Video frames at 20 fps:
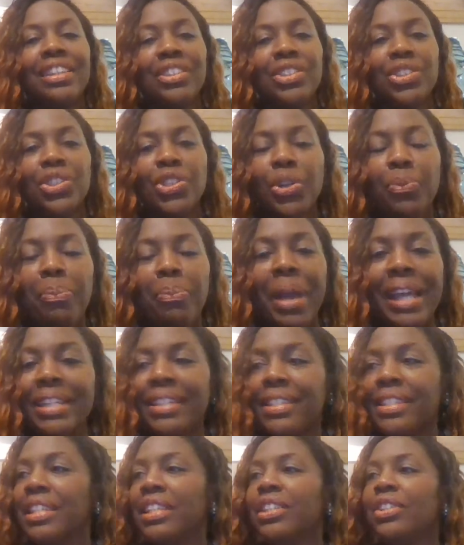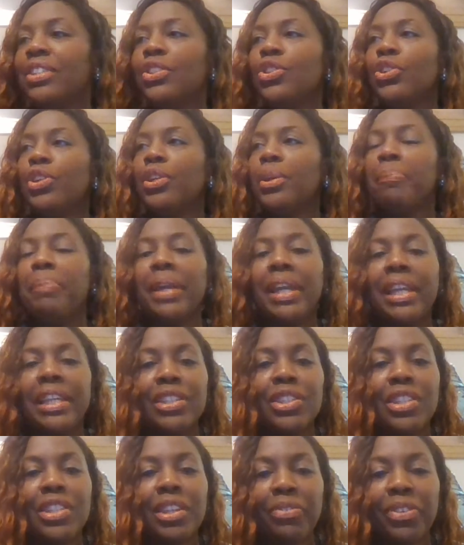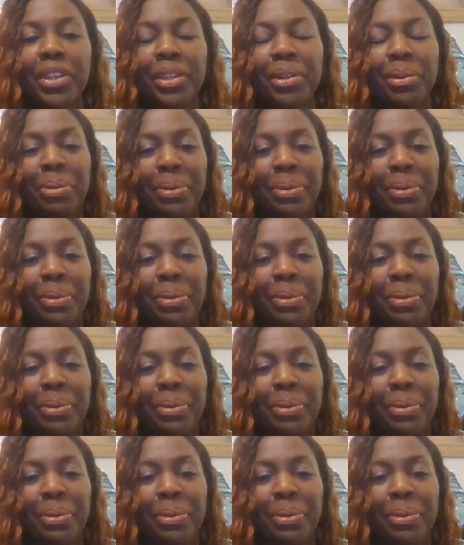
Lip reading: you're basing your opinions of him.